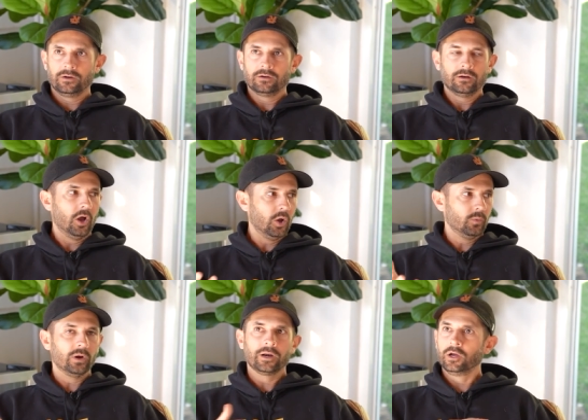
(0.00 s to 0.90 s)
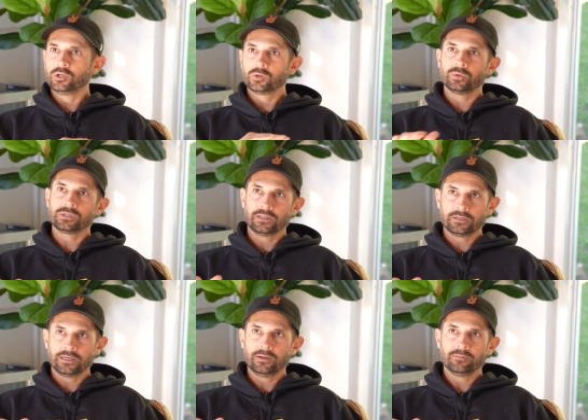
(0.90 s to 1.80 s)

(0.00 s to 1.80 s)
lender. All 100% of the time.